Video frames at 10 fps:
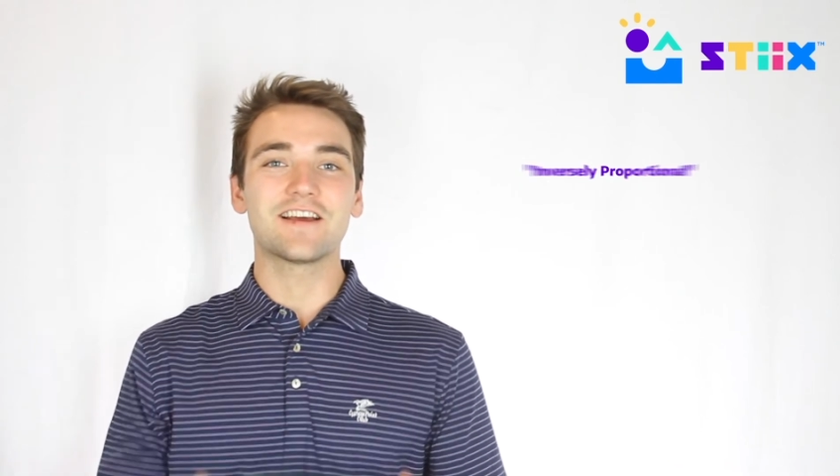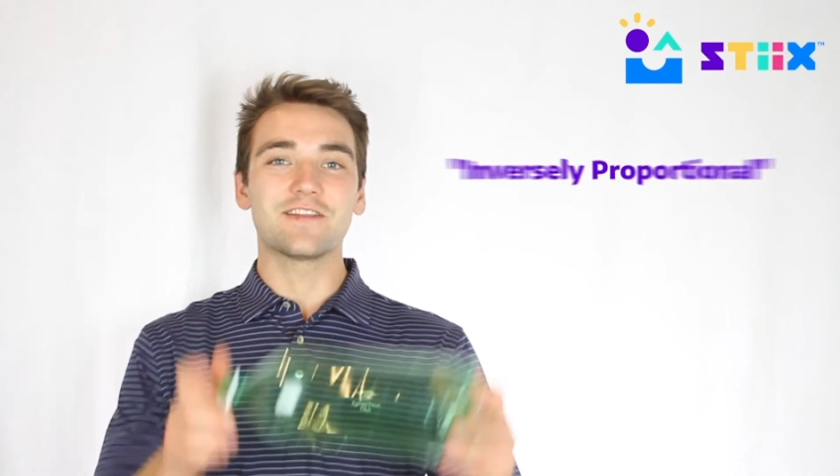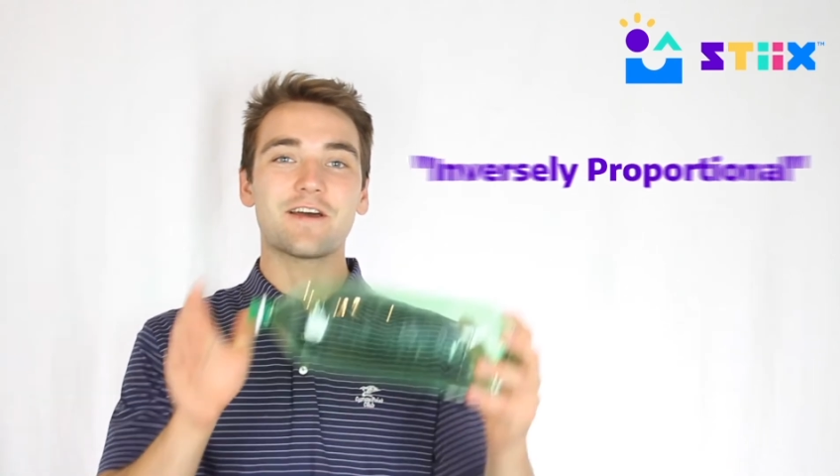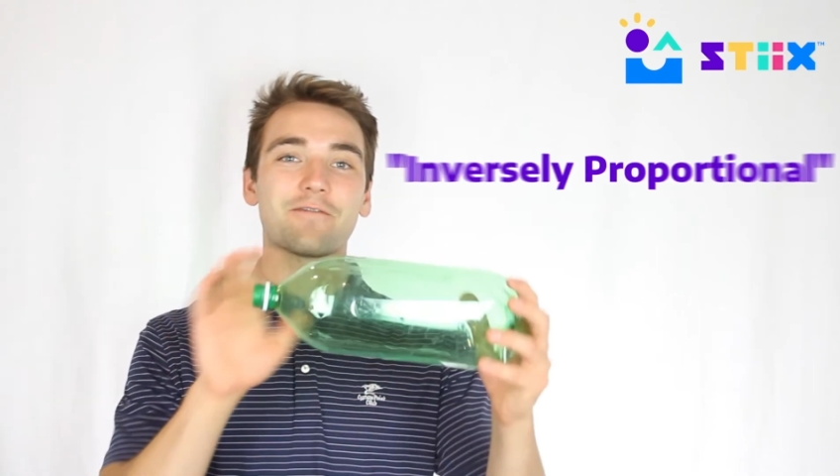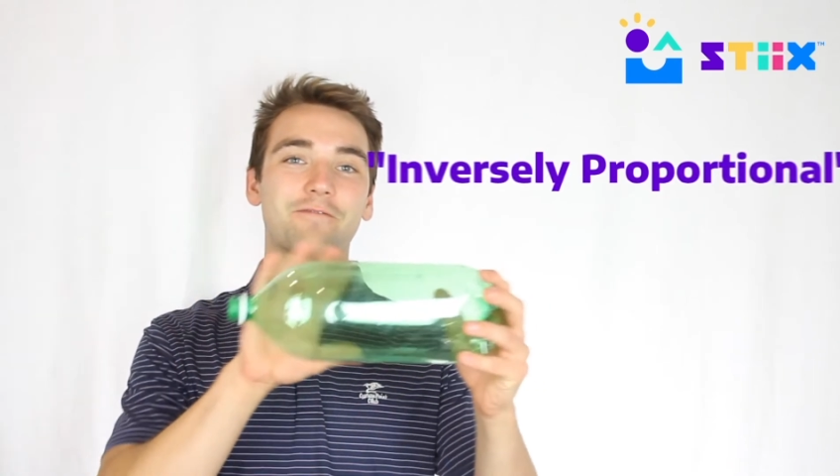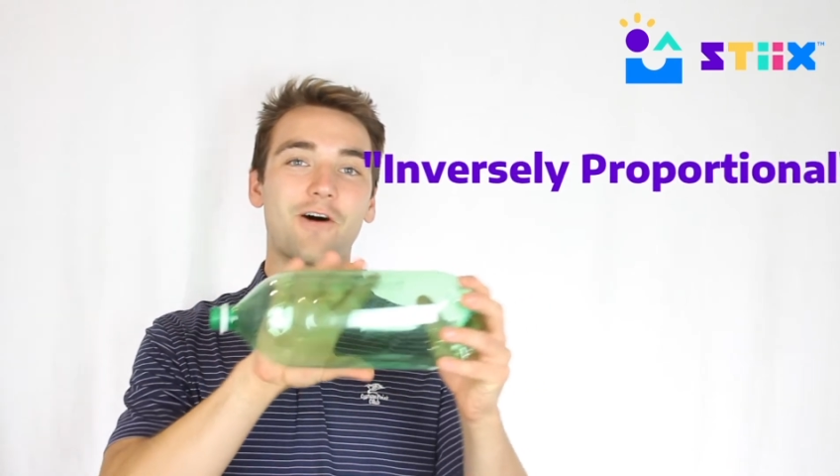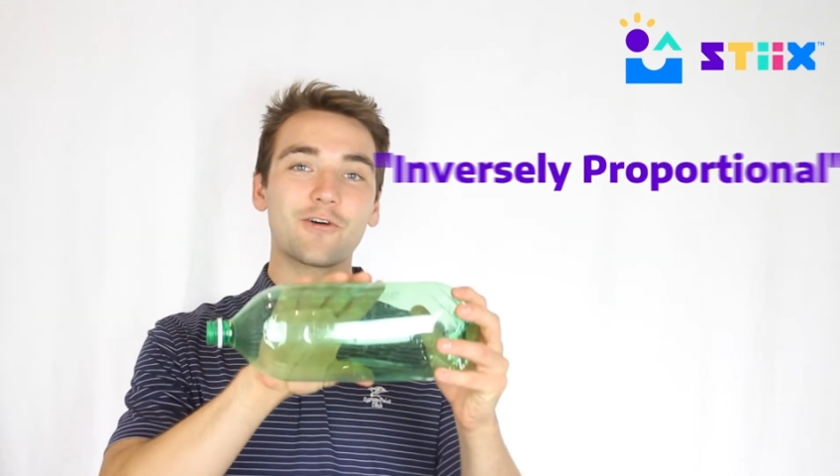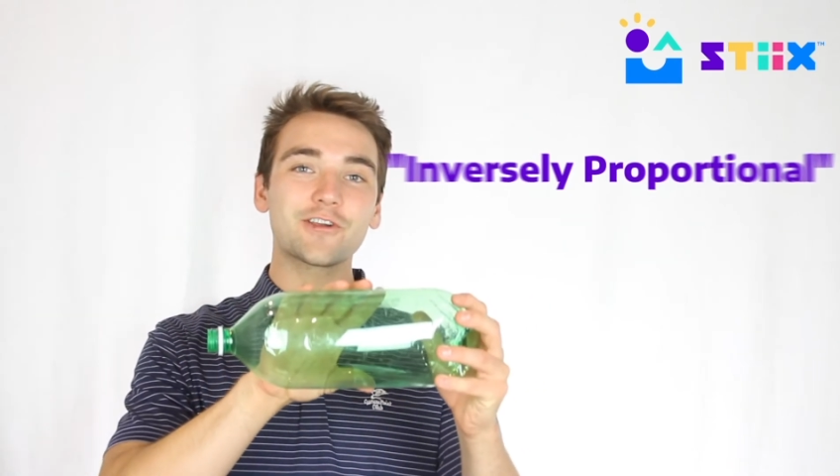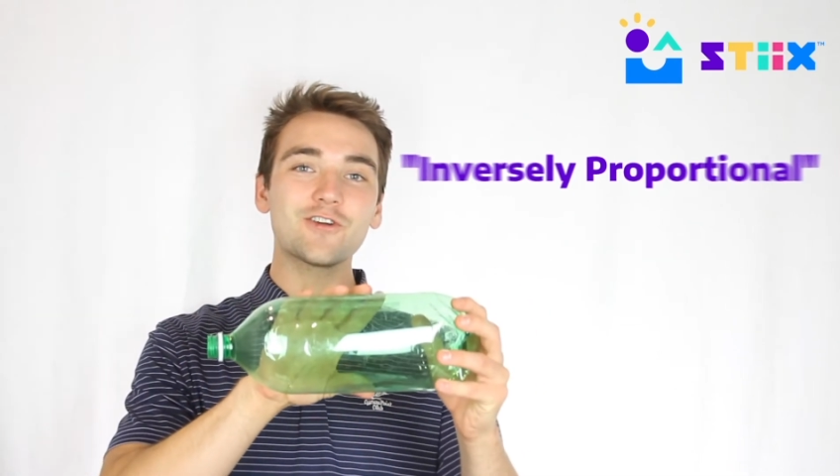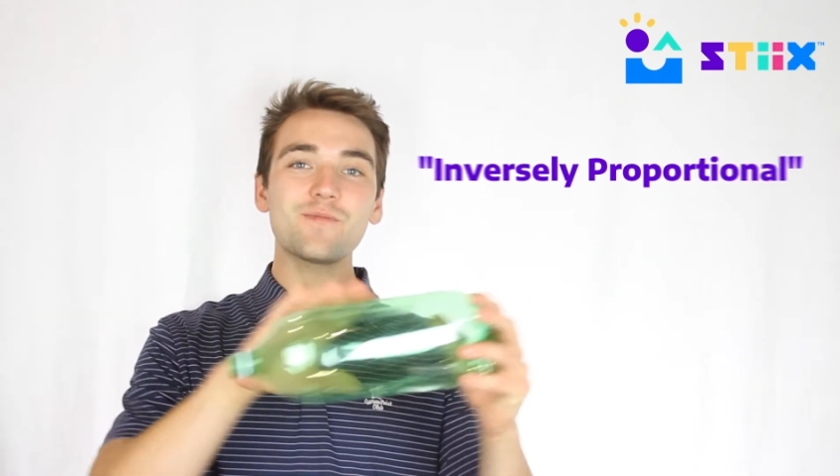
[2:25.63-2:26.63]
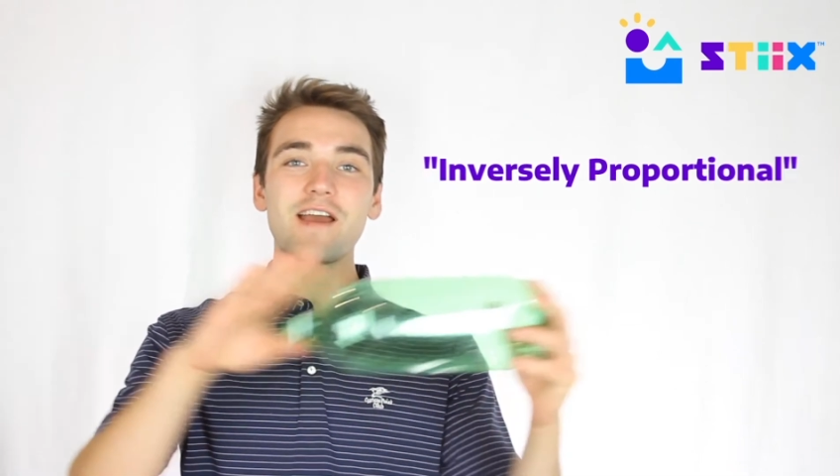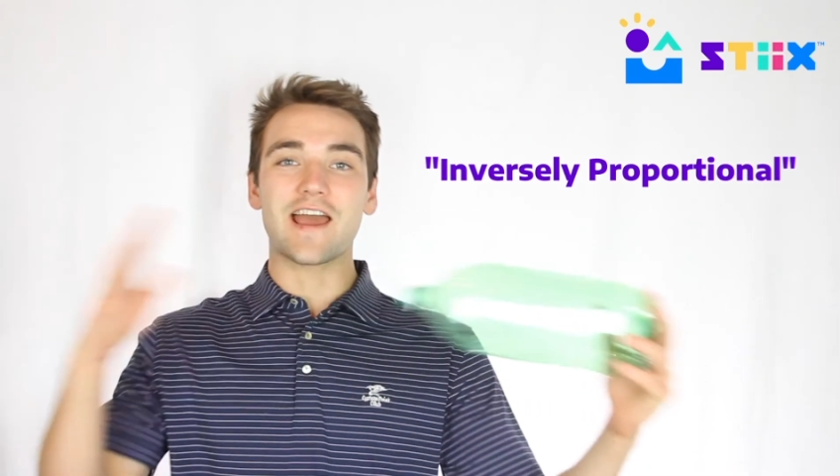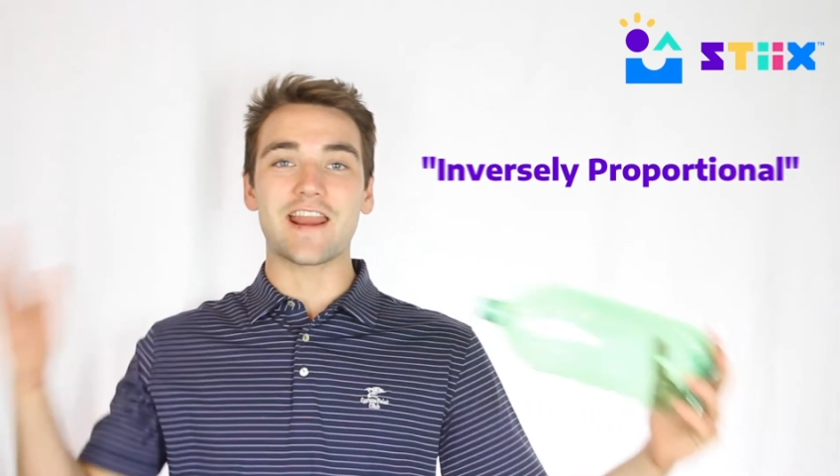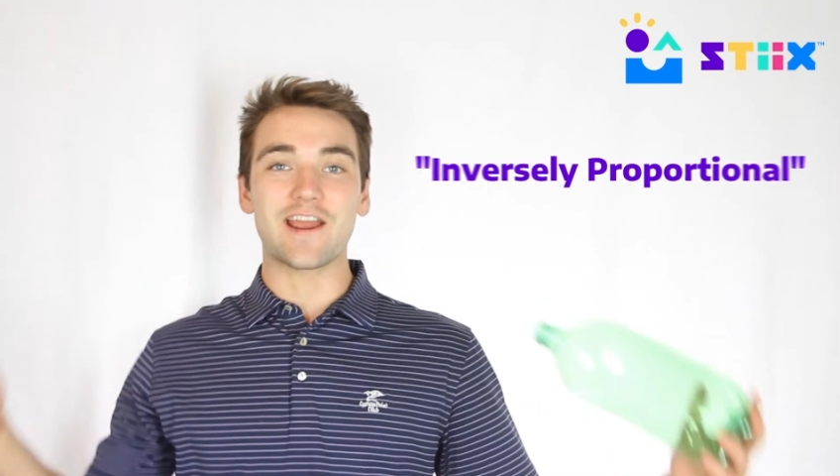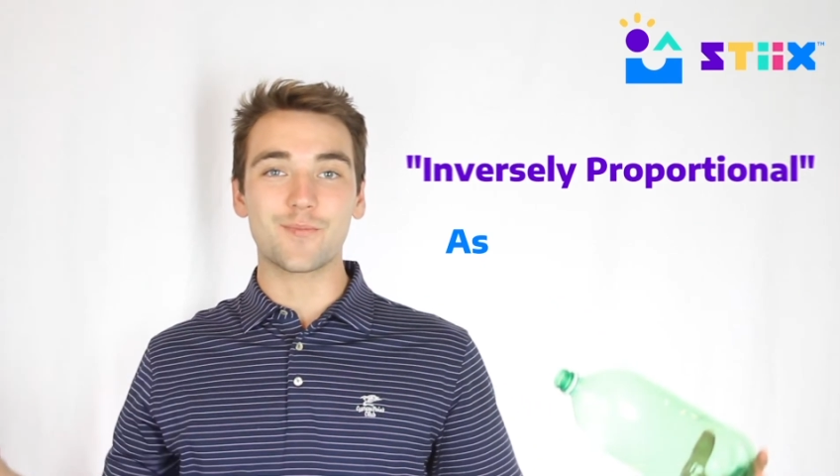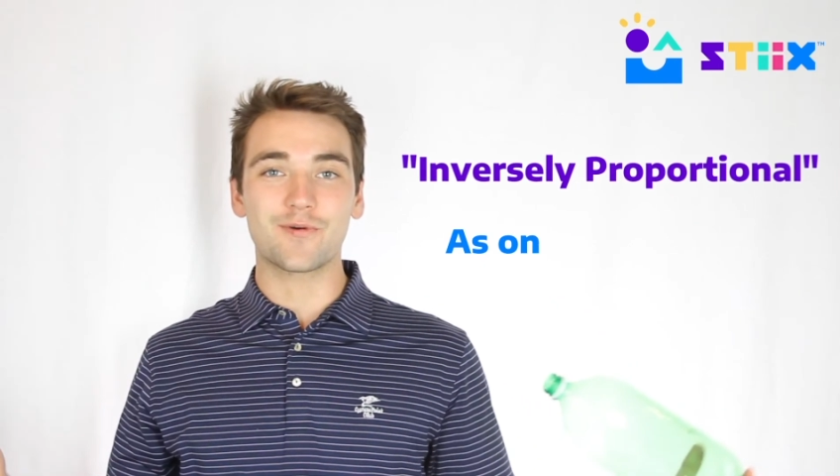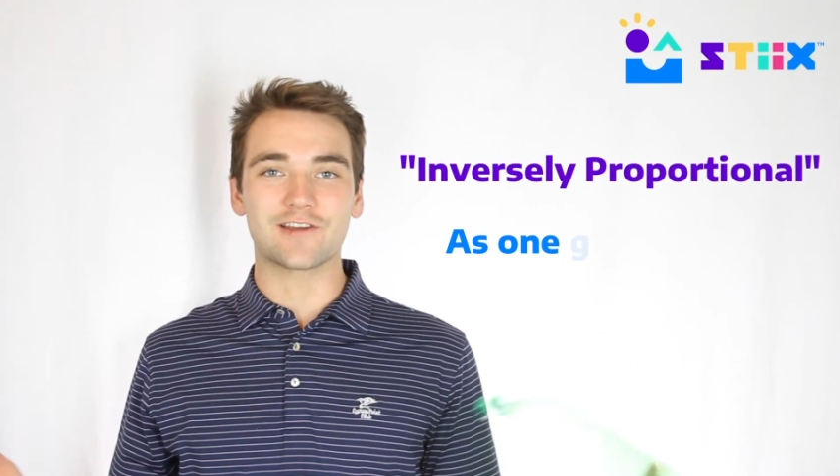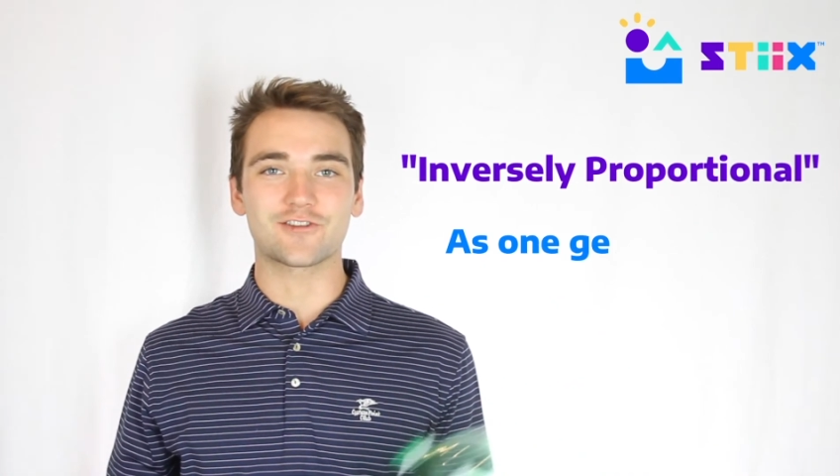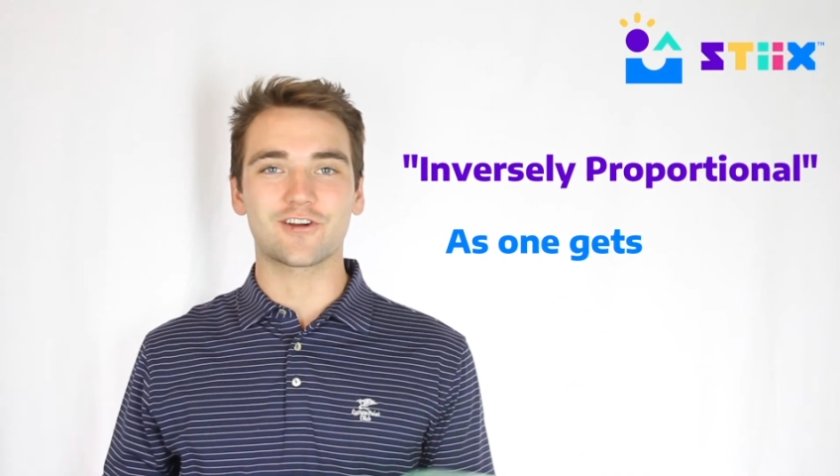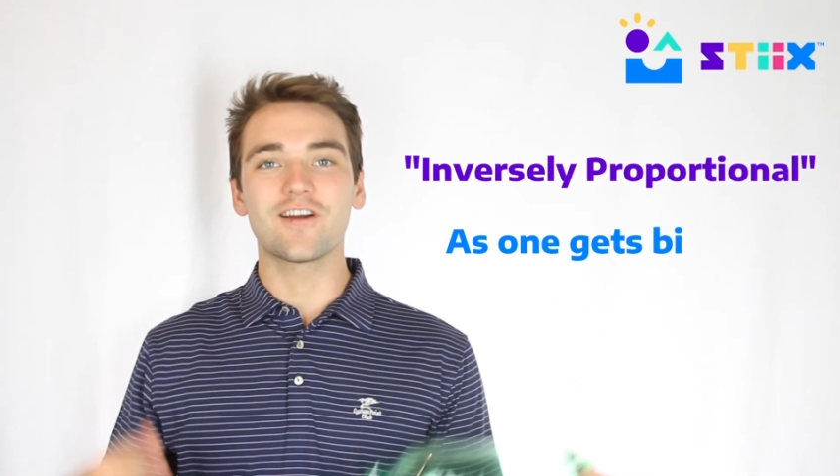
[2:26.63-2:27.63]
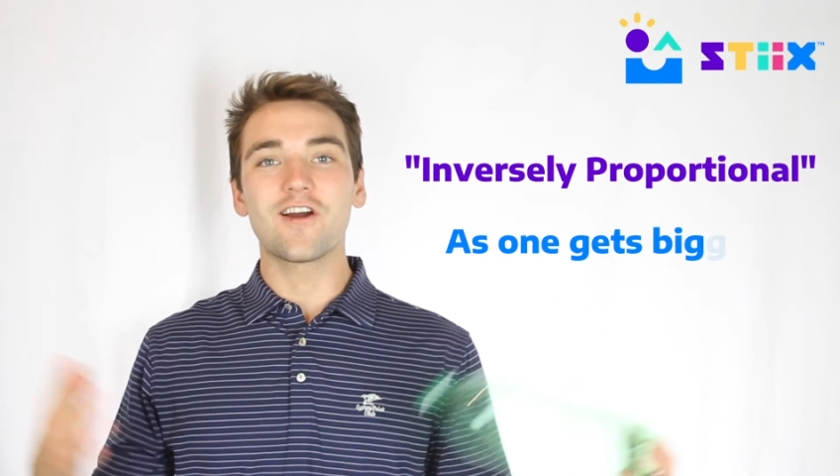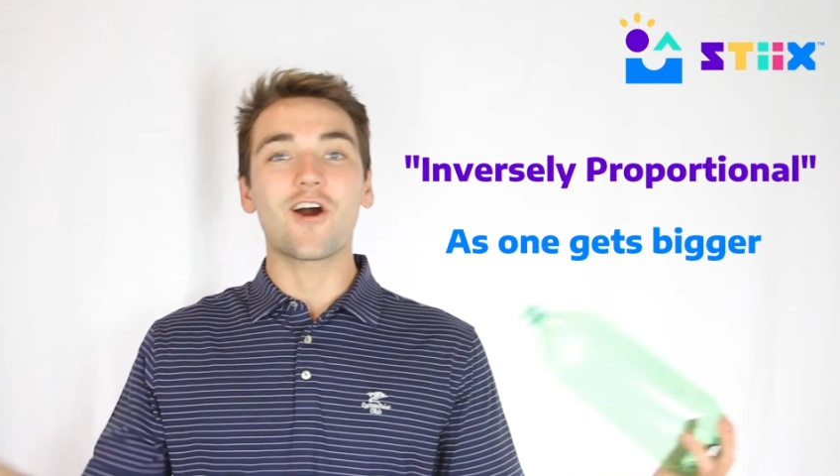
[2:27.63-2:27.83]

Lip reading: that volume and air pressure